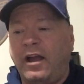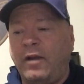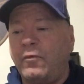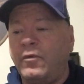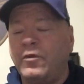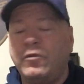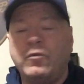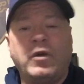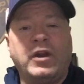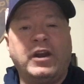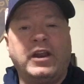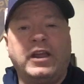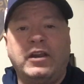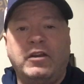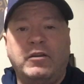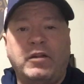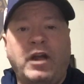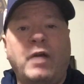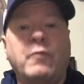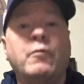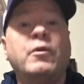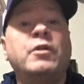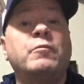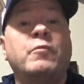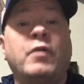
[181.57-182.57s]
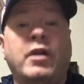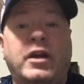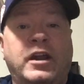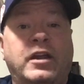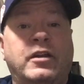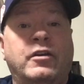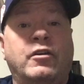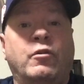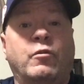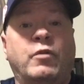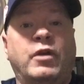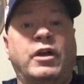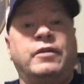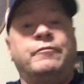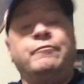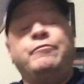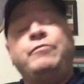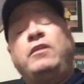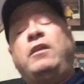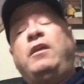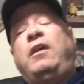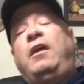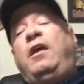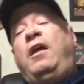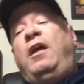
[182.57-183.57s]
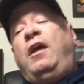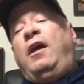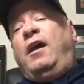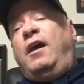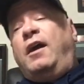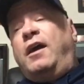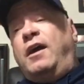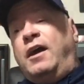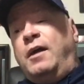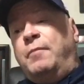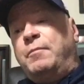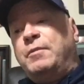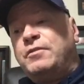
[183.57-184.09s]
I wouldn't want to get. I wouldn't want to get in her way. Uh,